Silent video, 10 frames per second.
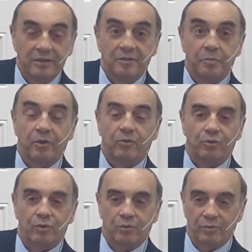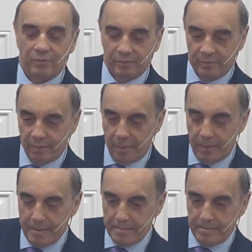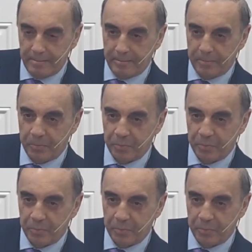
voice. He was awakened.